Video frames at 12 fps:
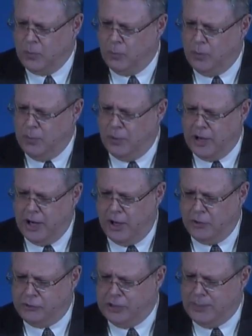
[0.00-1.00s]
We will not all
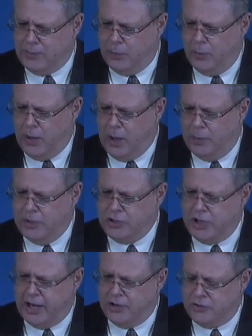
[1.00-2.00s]
sleep, but we will all be
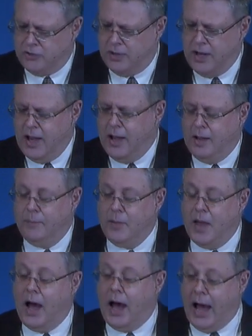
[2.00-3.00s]
changed.
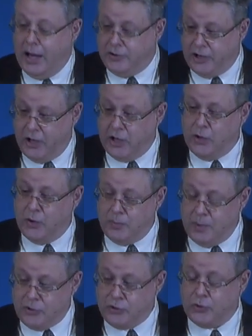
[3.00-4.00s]
I tell you a
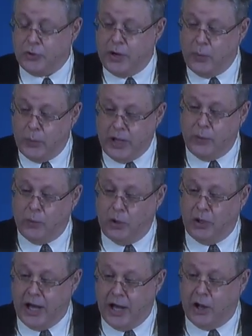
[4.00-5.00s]
mystery, we will
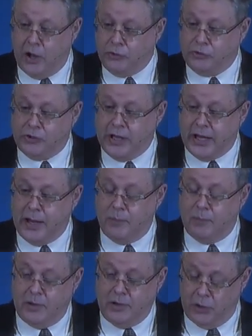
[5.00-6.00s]
not all
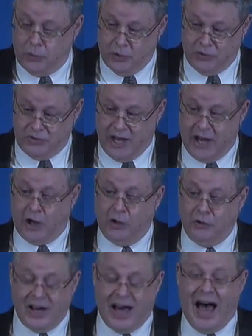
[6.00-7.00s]
sleep. In other words, not
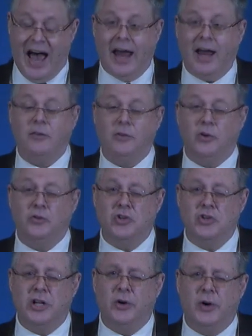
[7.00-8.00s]
all die. There's a
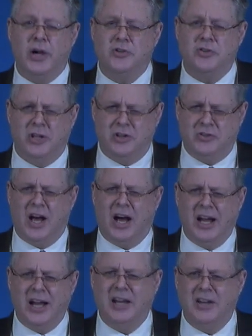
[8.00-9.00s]
generation that's not
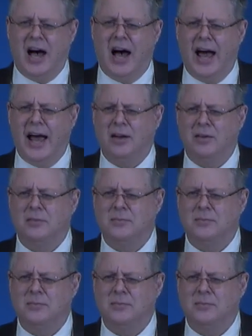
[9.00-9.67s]
going to die.